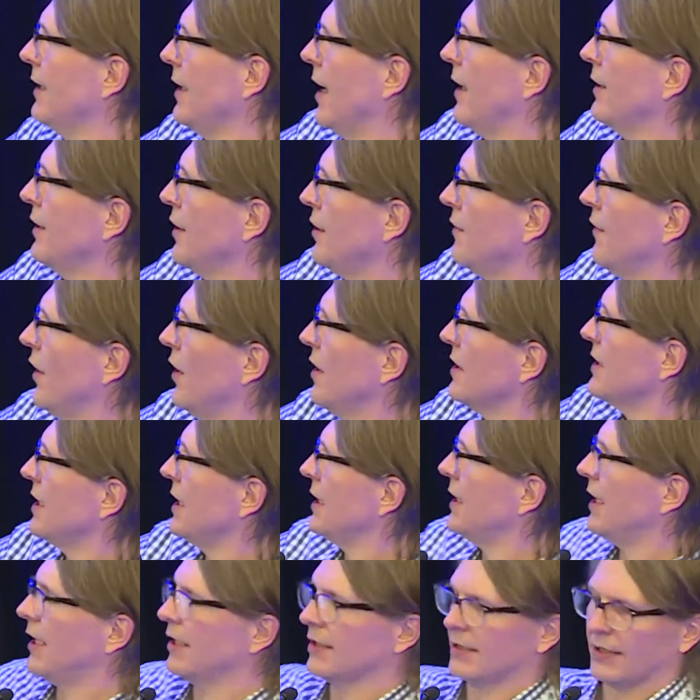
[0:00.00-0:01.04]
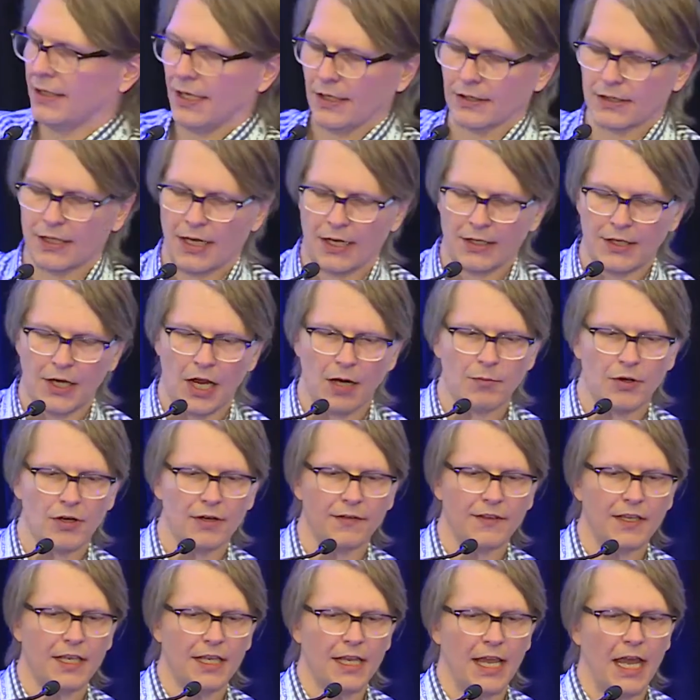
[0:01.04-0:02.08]
university, there's a number
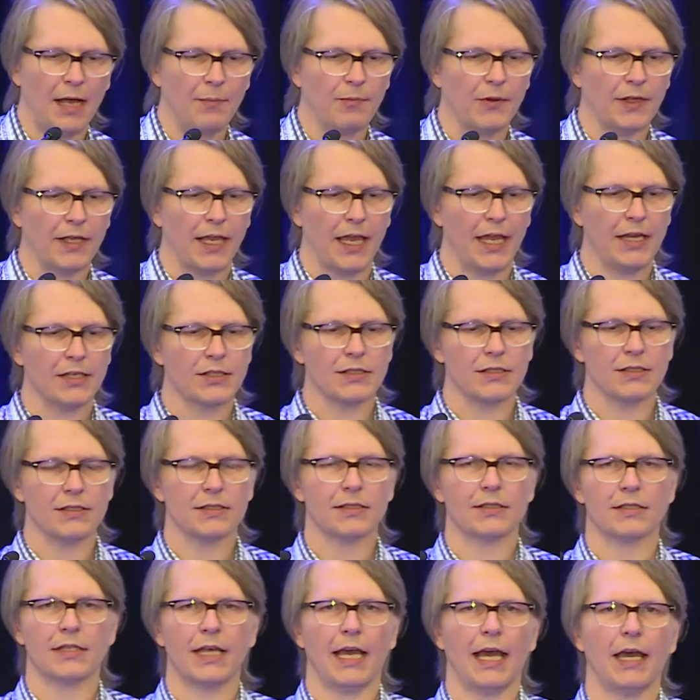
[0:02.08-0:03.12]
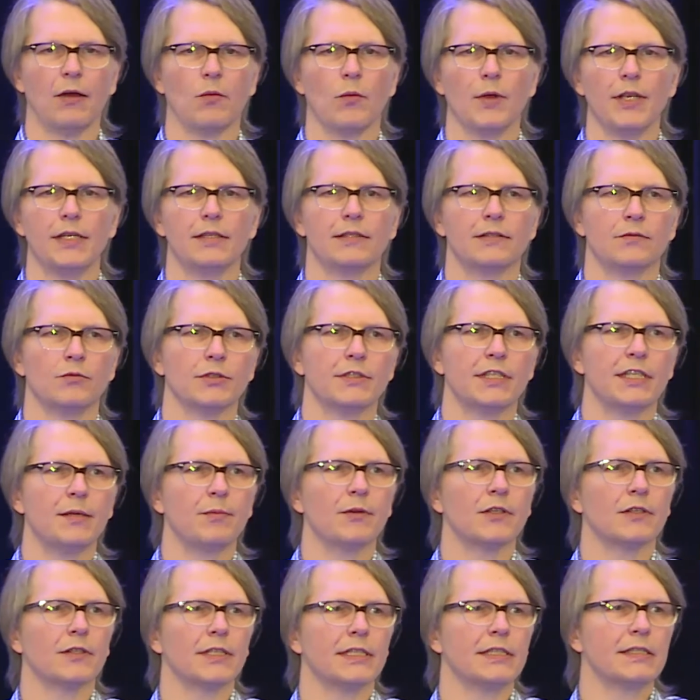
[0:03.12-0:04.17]
of key applications that we will
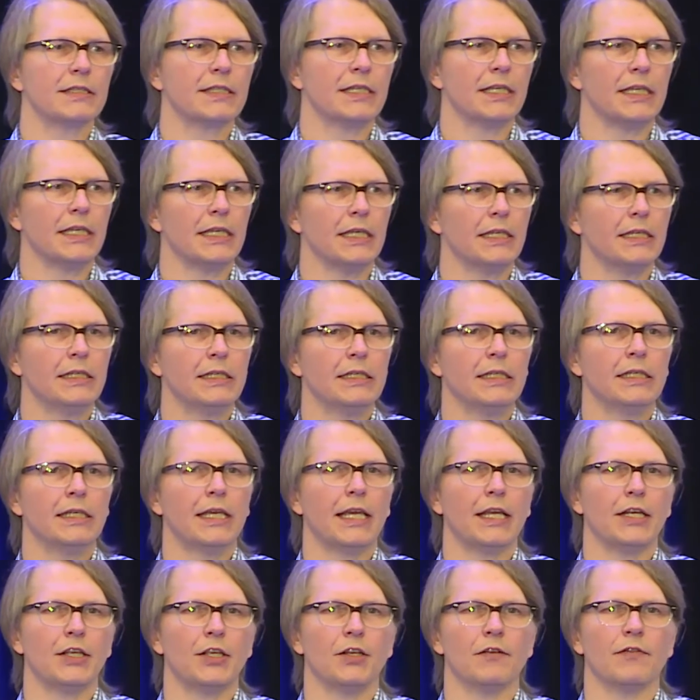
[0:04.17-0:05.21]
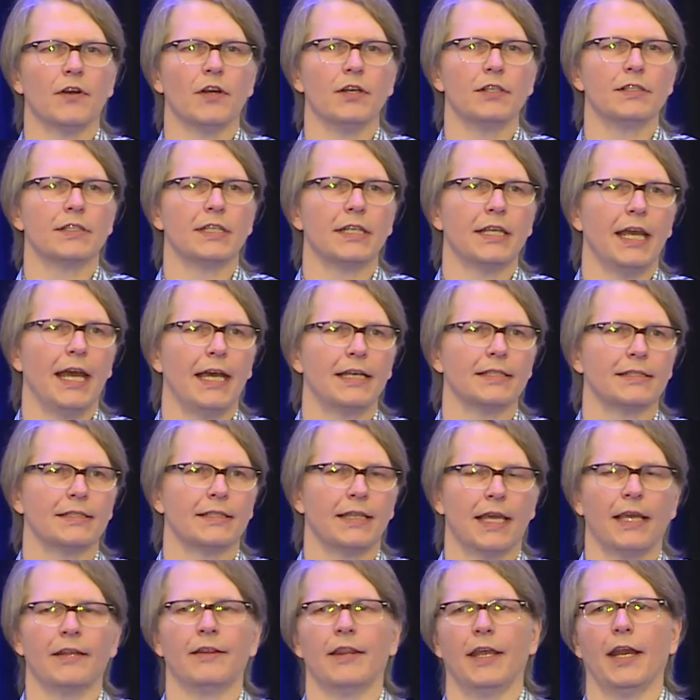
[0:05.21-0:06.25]
typically see in a university as
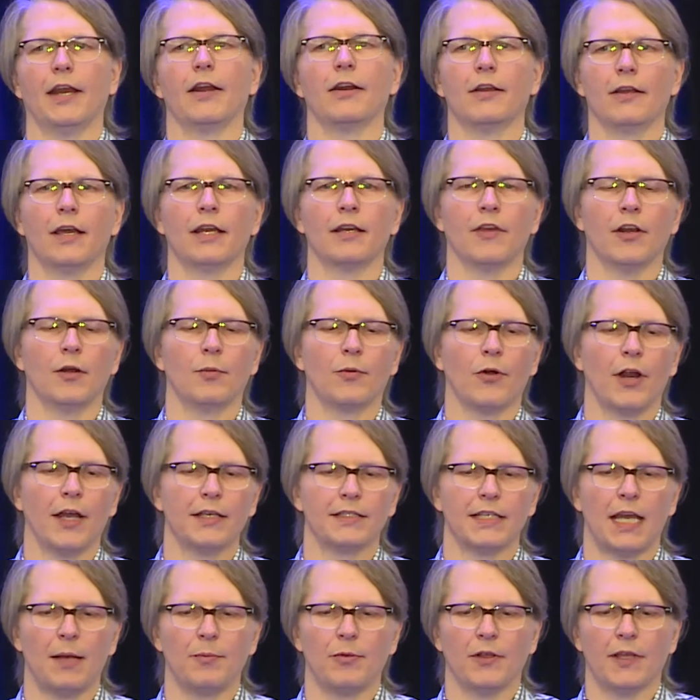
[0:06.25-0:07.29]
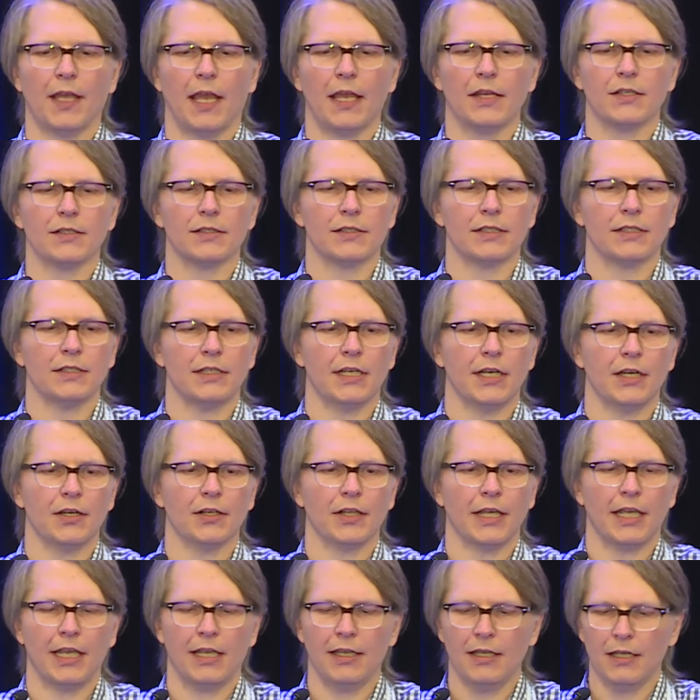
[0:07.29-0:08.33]
their kind of enterprise applications, and
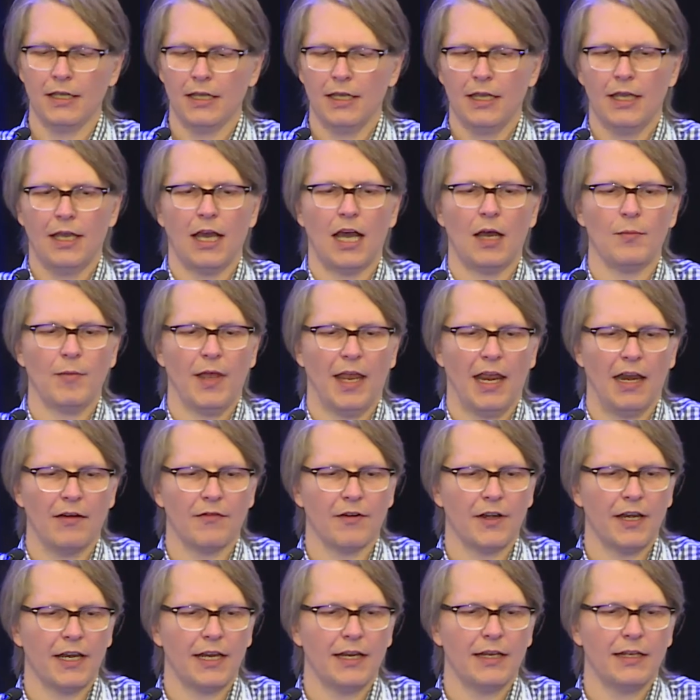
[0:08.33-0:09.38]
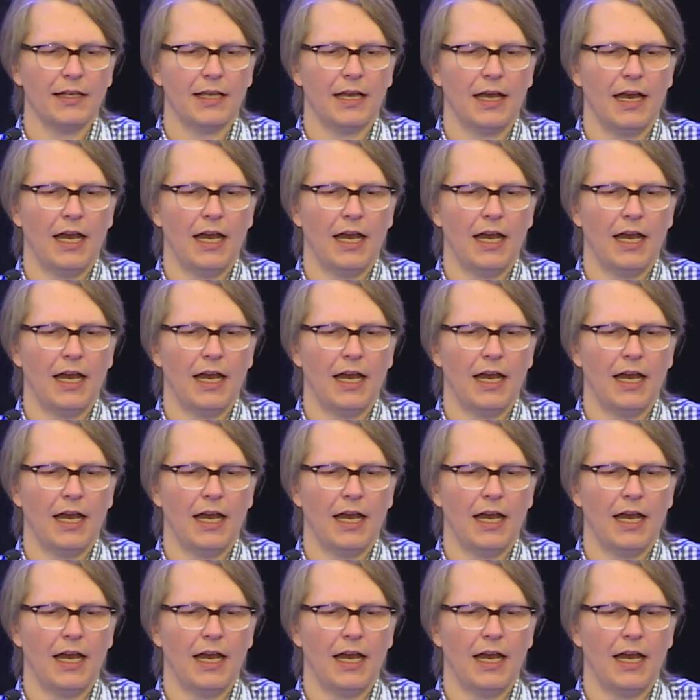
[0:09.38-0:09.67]
nearly every